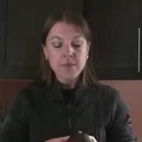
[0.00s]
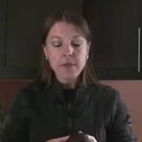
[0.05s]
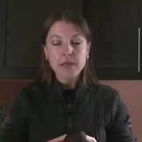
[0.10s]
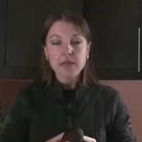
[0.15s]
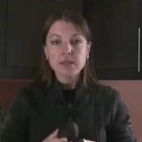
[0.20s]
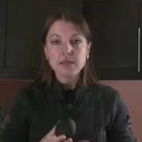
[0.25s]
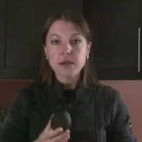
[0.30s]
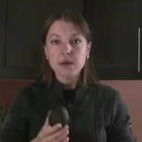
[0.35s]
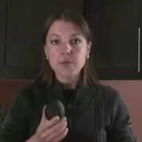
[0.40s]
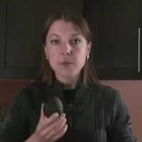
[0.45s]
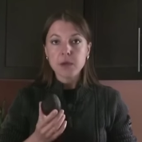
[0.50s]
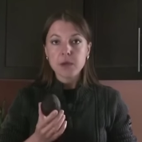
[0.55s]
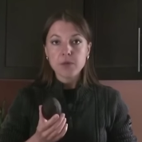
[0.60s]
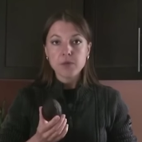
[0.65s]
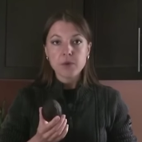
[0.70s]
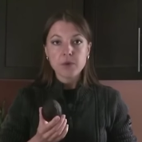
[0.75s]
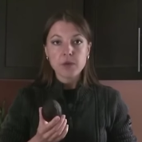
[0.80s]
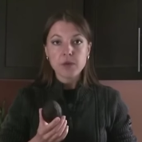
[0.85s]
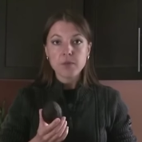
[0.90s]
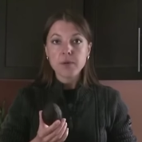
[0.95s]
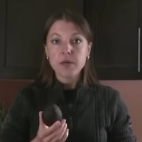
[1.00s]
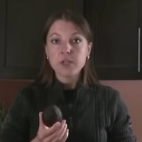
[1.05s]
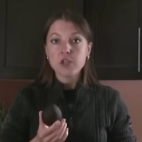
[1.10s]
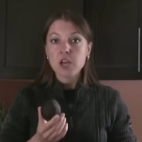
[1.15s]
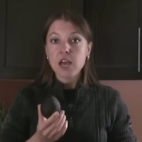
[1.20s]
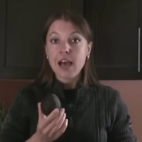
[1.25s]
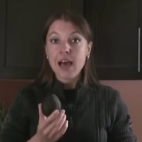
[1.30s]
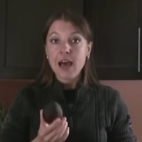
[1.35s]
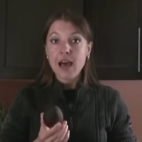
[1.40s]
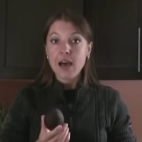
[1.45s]
makes up pretty much
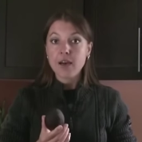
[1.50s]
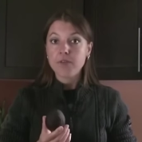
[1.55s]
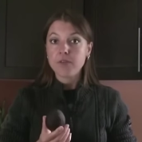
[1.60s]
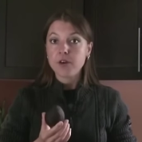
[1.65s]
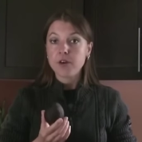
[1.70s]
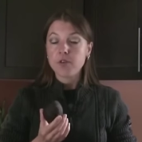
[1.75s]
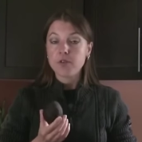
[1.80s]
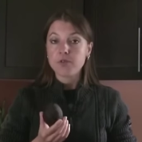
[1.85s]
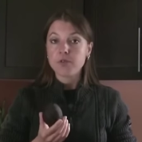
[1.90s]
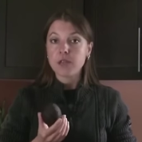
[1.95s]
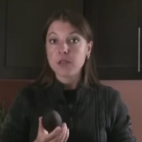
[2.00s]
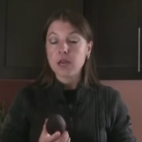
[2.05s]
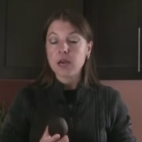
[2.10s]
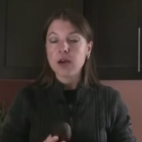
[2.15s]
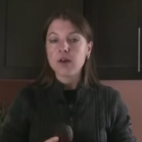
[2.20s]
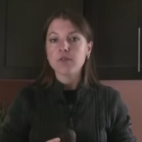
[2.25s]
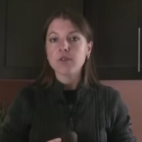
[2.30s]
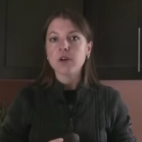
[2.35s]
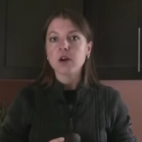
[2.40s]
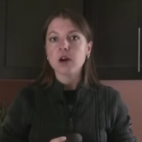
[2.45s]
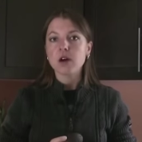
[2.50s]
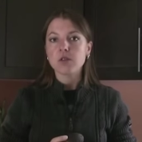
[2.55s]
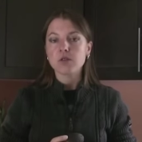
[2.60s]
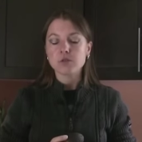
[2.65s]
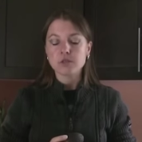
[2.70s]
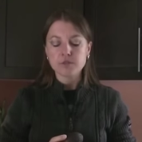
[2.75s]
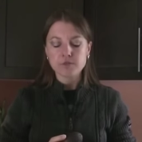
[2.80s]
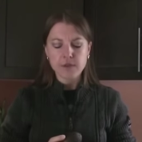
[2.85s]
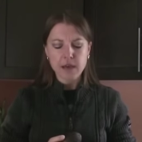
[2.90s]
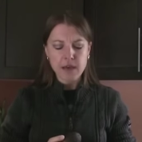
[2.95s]
half of the
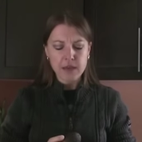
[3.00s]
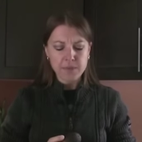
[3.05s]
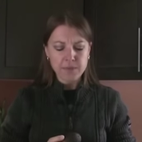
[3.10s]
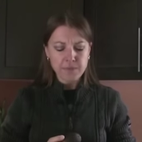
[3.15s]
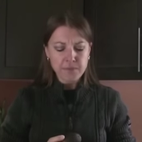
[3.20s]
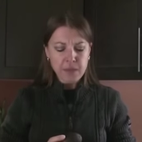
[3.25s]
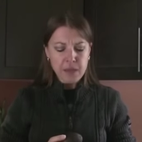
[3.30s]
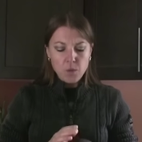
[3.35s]
avocado's fat.